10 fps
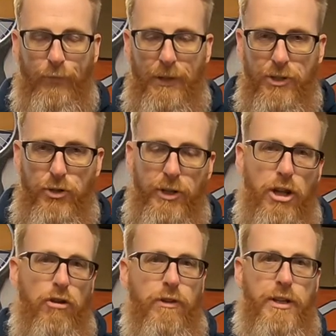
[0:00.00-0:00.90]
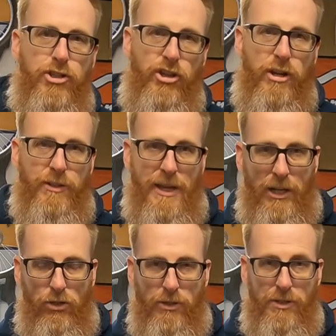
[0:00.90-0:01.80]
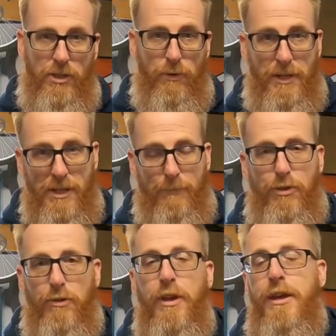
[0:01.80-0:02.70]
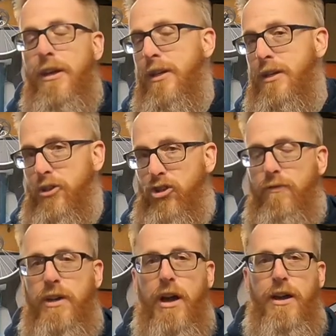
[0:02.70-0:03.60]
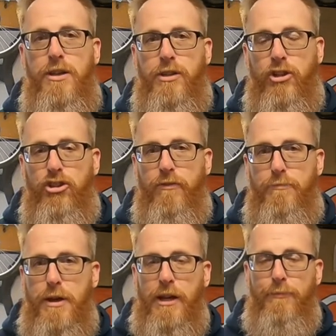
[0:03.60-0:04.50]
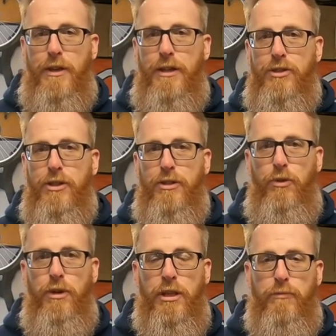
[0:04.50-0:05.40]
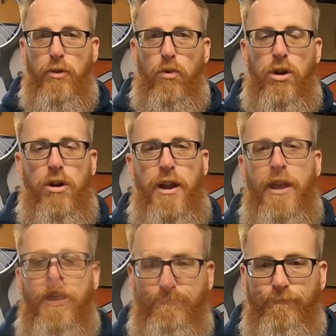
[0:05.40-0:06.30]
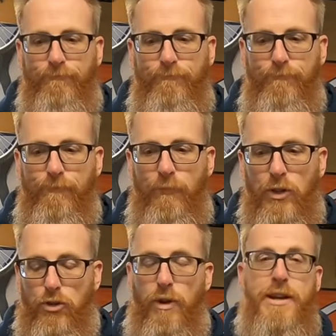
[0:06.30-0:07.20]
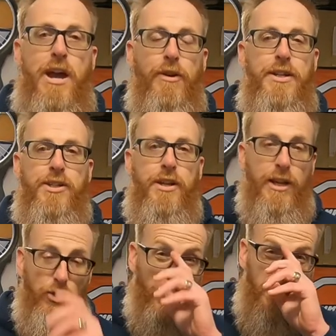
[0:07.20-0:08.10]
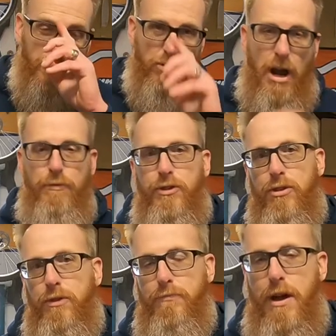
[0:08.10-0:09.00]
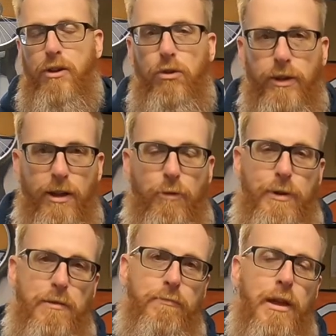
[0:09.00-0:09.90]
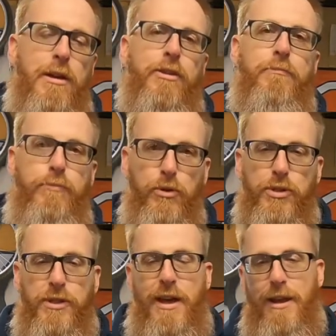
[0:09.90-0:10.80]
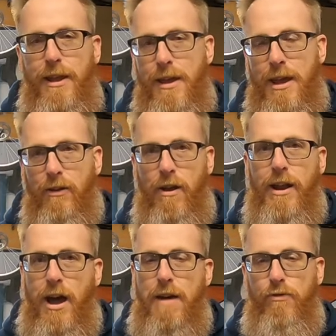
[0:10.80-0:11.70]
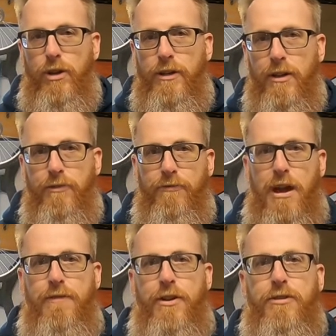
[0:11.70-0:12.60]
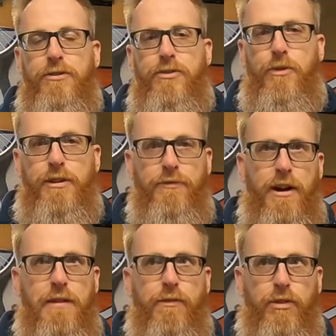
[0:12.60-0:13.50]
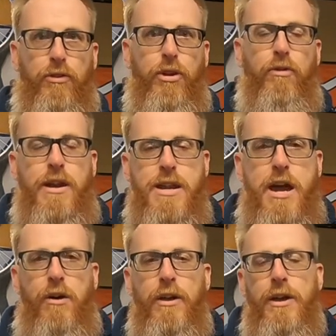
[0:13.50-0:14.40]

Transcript: So you can head over to his channel and take a look and see what he's up to. He's a Chevy guy. He's got a Chevy pickup that he's uh, doing a little bit of work on. So right now he's sitting at 20 subscribers. So it's my goal to help him to boost that Granted, I've only got the 525 or 30 right now,